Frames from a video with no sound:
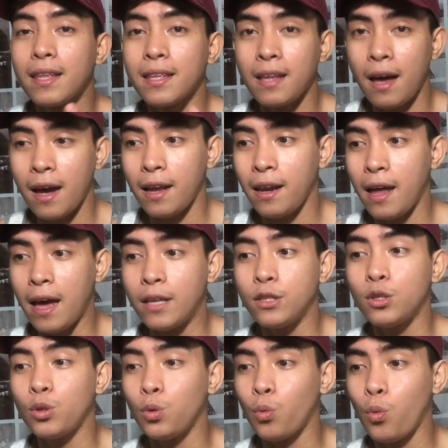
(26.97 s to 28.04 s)
Thailand
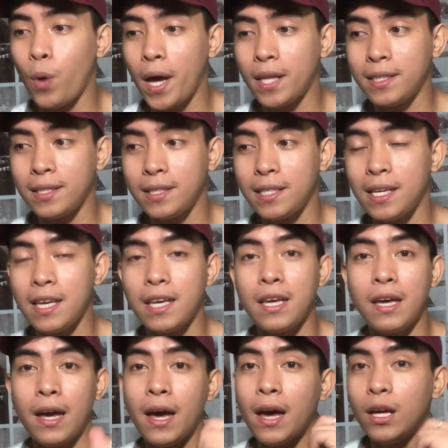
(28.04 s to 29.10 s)
2020,